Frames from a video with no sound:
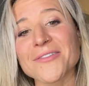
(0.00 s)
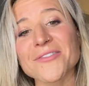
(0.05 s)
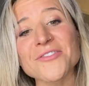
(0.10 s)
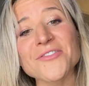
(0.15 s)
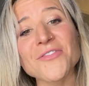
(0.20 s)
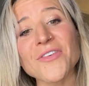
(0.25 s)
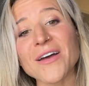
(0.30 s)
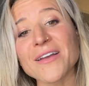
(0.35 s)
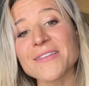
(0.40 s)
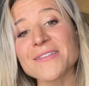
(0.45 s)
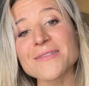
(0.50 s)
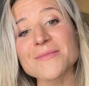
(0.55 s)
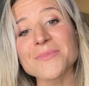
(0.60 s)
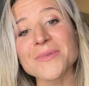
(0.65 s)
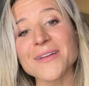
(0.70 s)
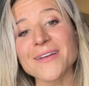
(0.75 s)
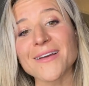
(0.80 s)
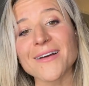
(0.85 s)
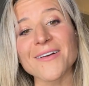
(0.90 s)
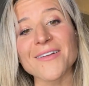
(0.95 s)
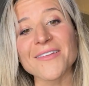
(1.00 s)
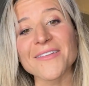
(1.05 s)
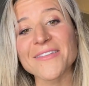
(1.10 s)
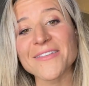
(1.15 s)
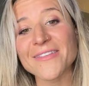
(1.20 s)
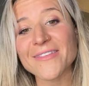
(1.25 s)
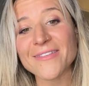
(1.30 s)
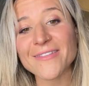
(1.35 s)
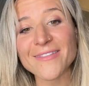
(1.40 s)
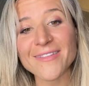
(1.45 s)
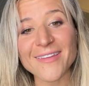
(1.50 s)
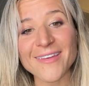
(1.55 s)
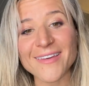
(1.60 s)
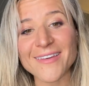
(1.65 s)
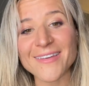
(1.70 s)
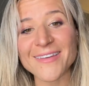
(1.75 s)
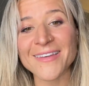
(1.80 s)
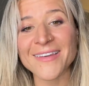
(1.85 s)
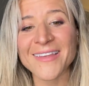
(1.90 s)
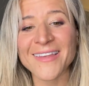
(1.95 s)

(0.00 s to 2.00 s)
just find somebody else. Like,